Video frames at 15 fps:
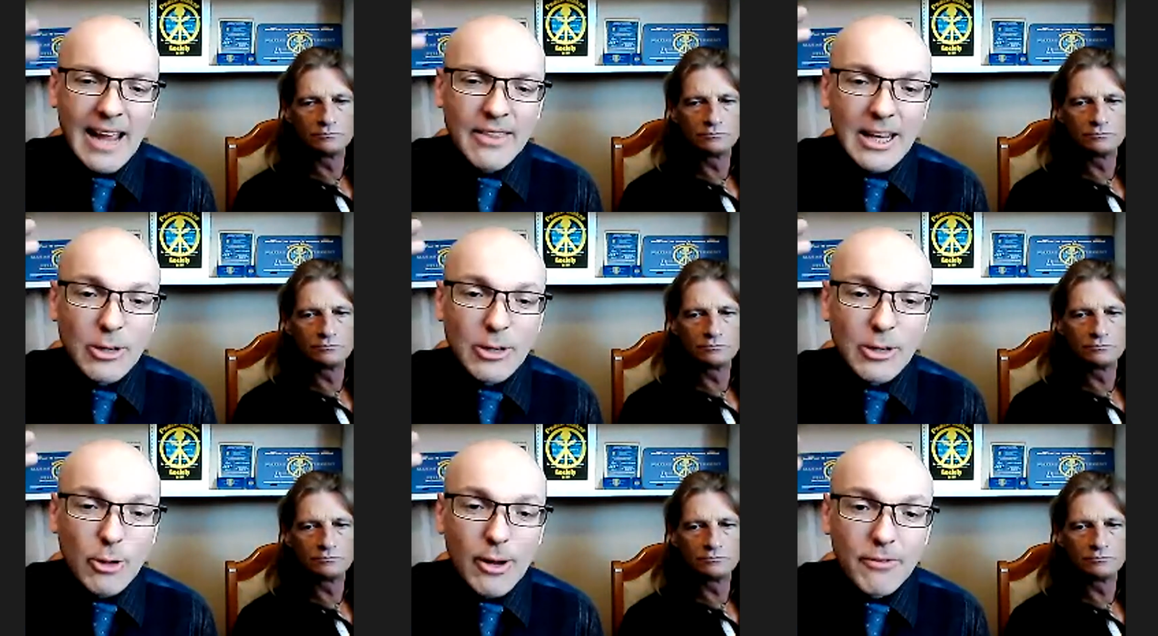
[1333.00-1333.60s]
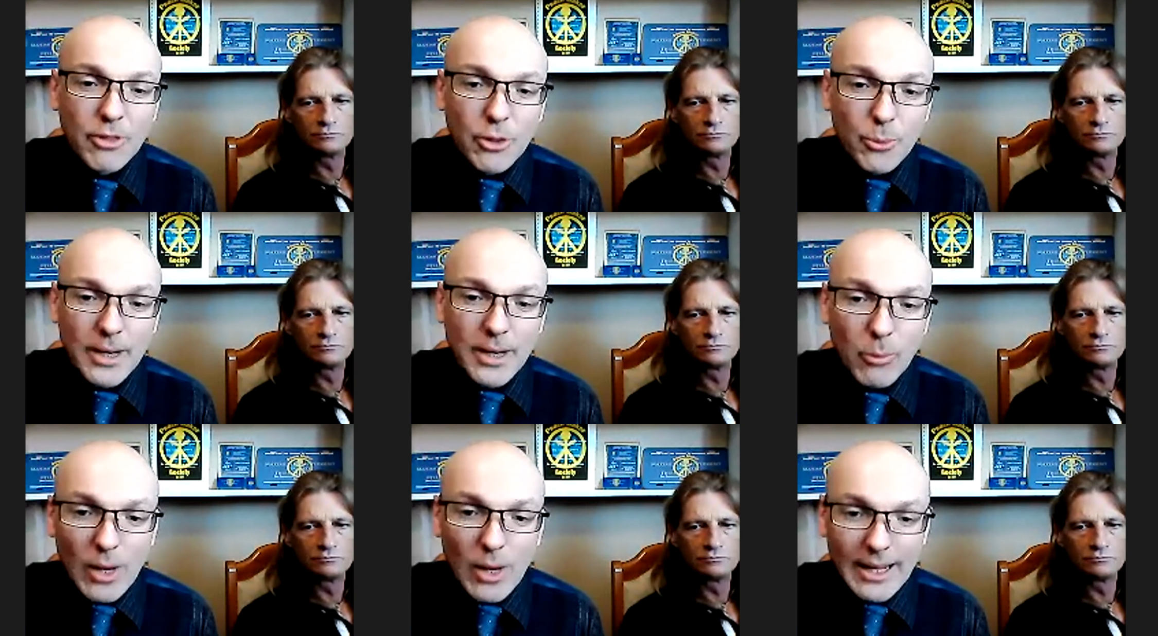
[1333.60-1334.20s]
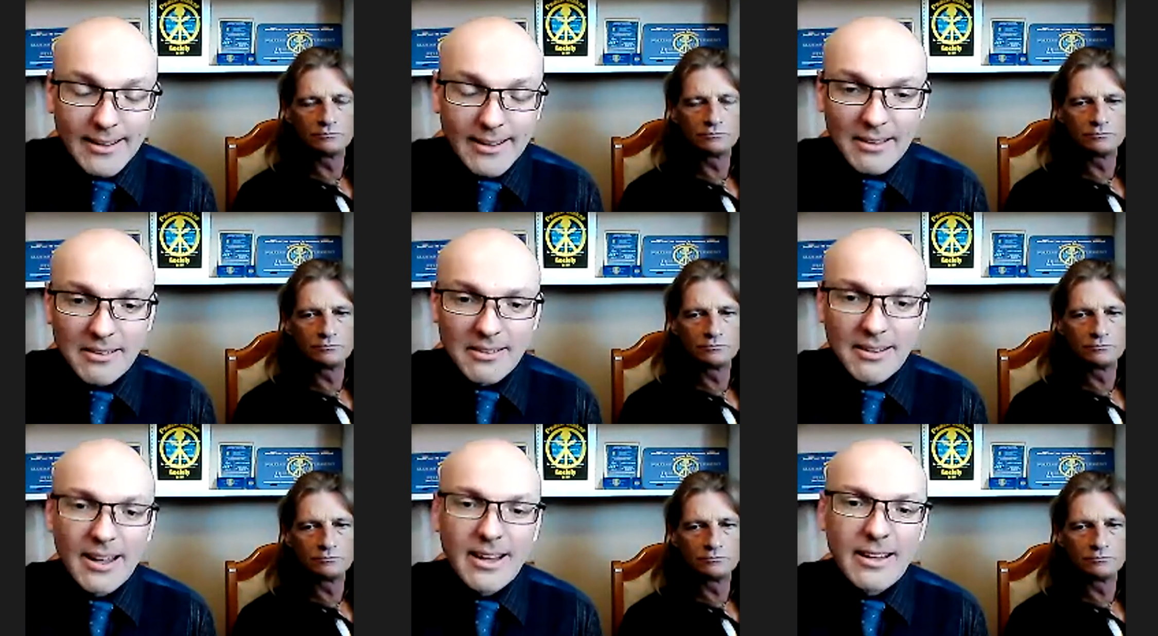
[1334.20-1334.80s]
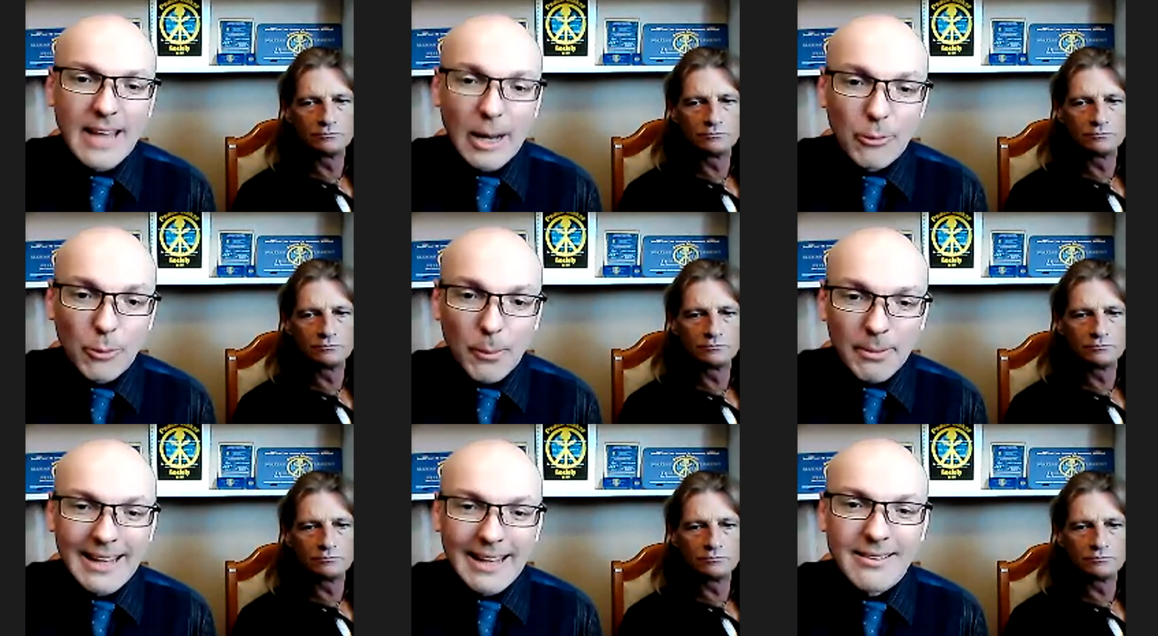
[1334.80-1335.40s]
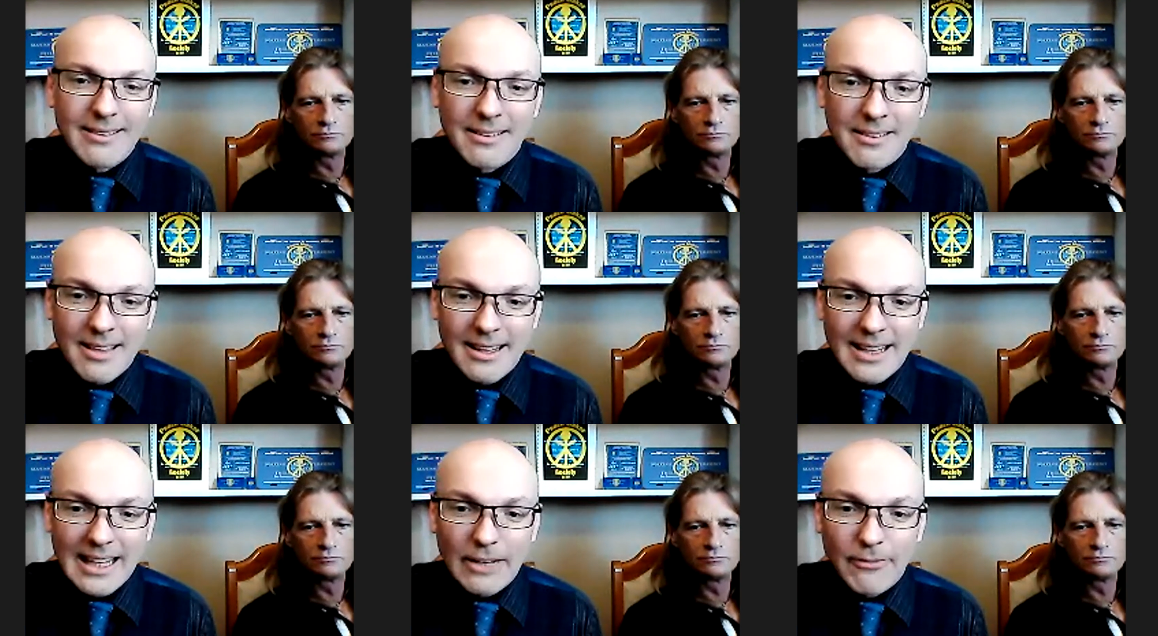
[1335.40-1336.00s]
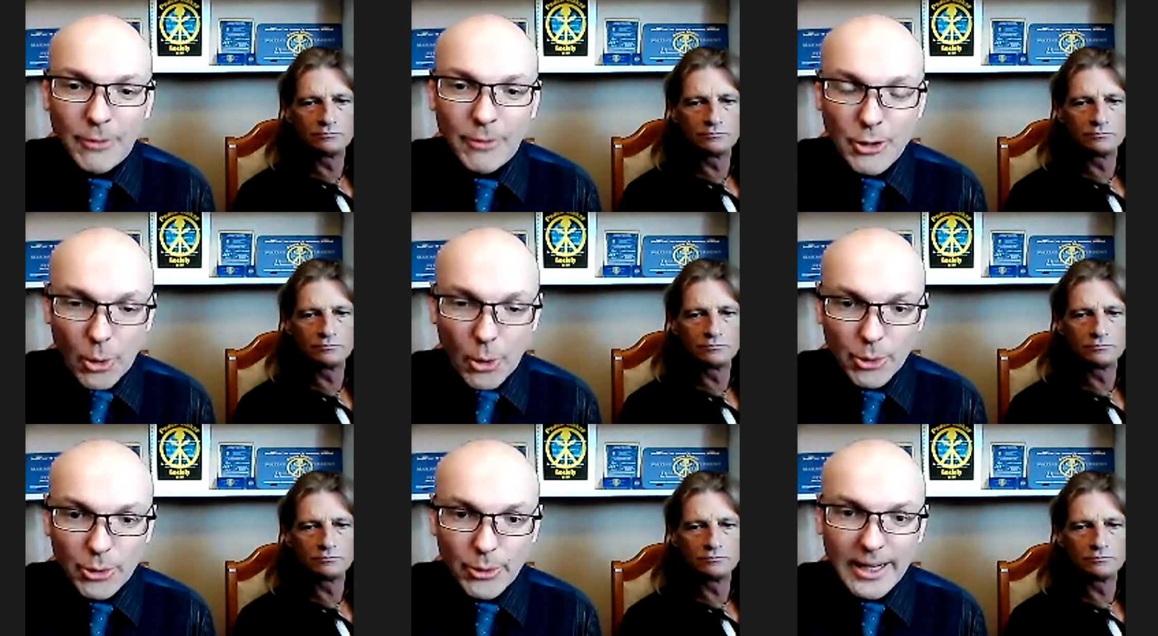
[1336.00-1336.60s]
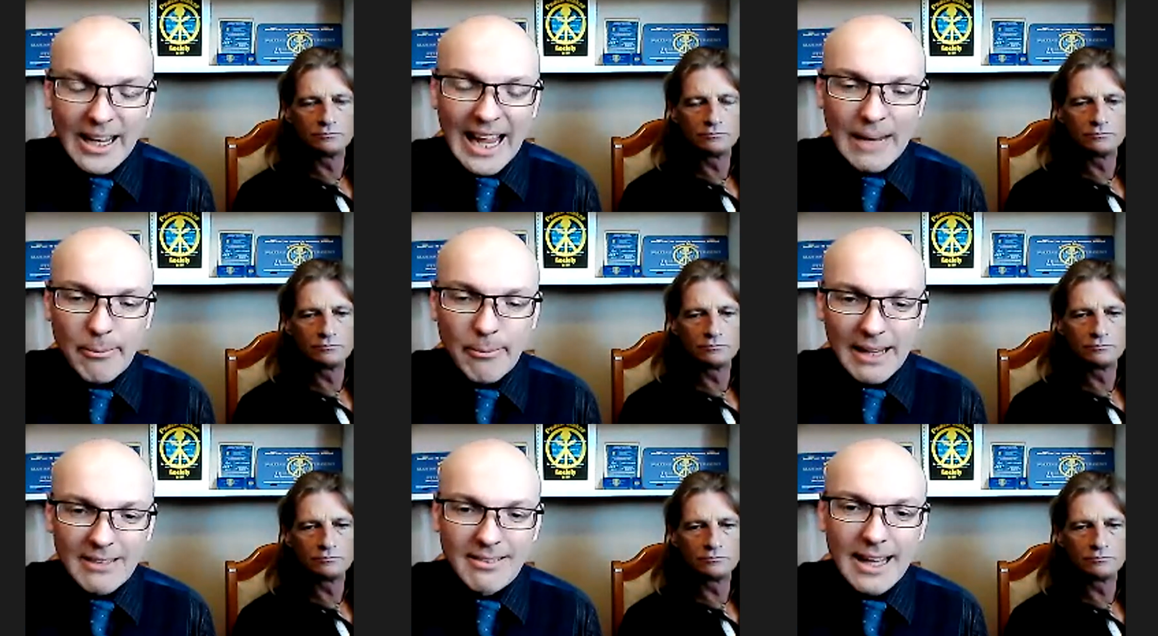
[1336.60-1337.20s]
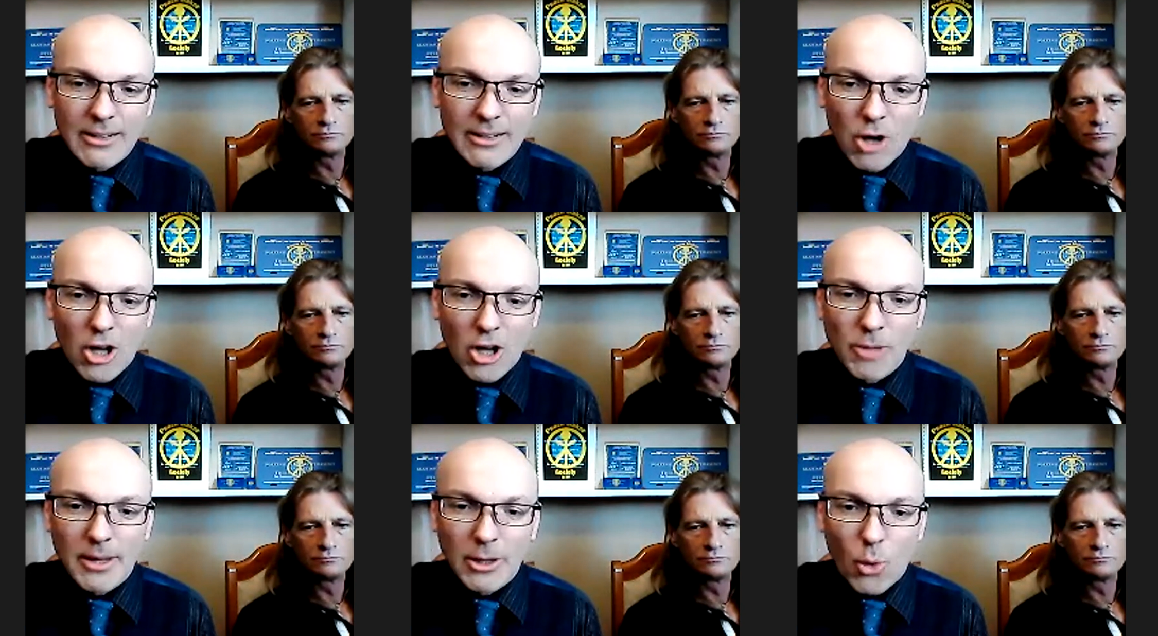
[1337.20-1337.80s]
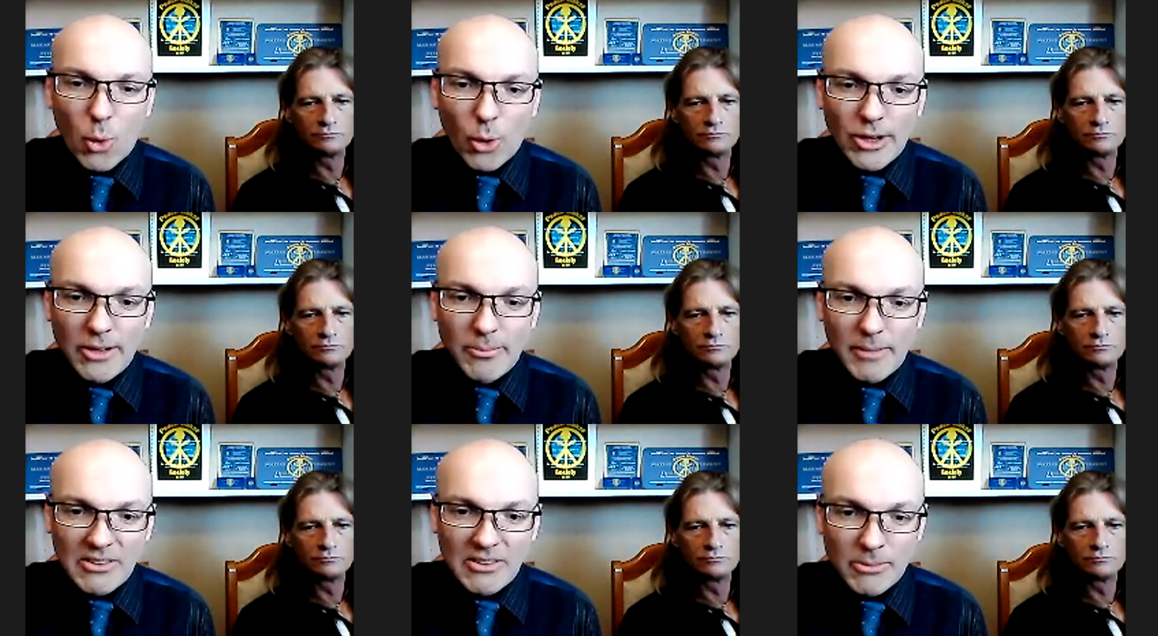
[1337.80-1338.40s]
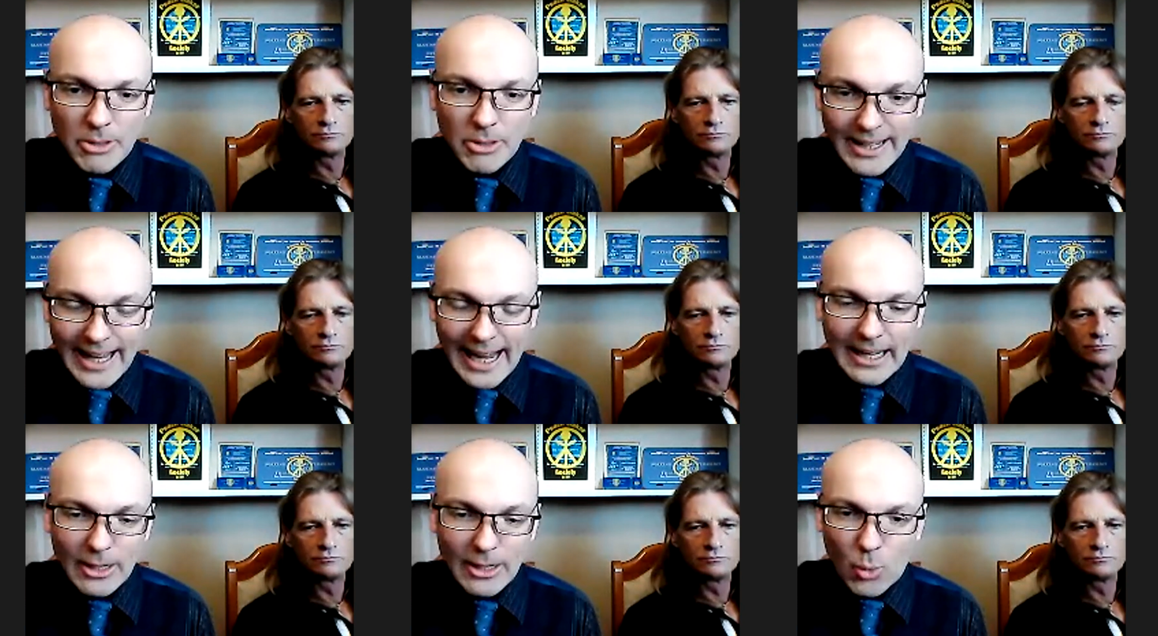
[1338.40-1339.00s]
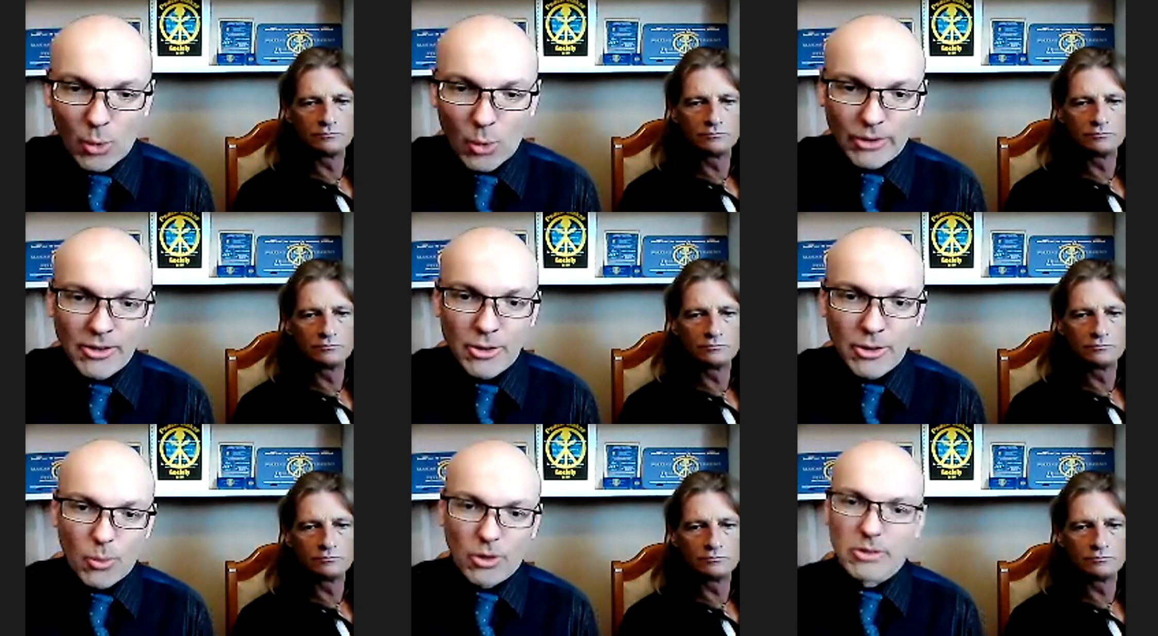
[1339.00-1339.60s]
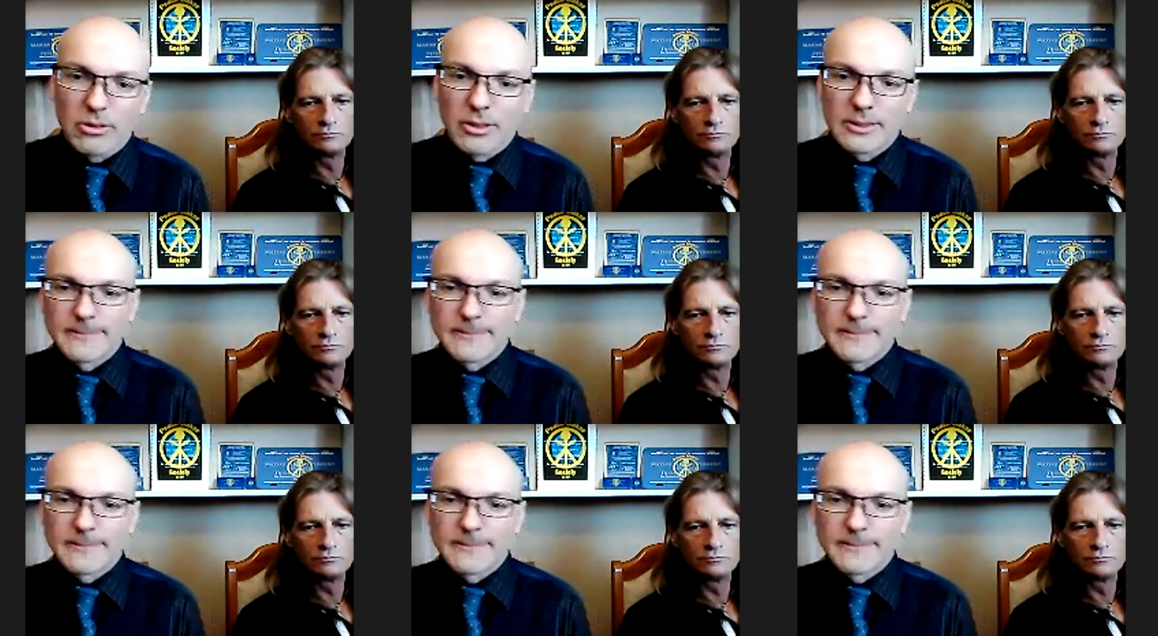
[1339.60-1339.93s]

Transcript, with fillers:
Speaker 1: And then you have three witnesses that replaces the need for a notary and makes that document court admissible in any court in the world.